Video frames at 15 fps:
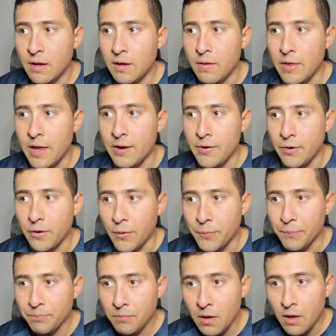There you go.
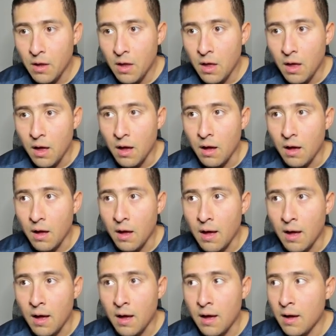
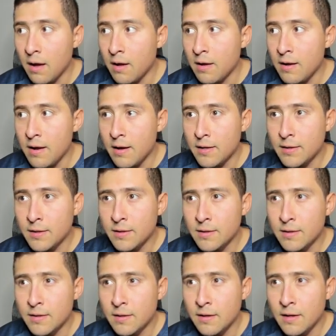
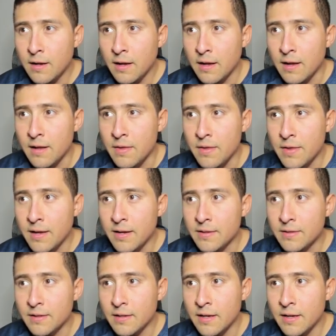No. And
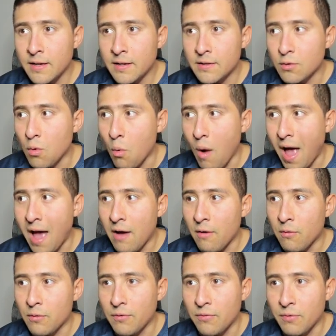this is,
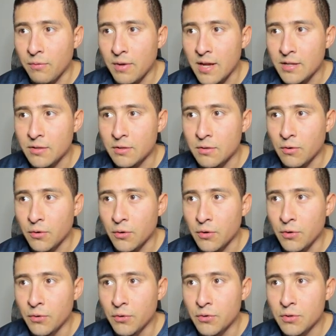wow, the Fibonacci is so
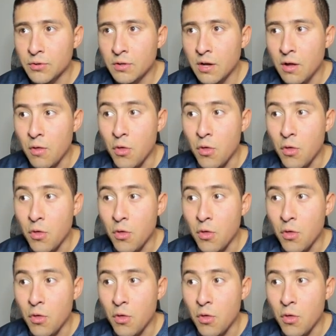huge.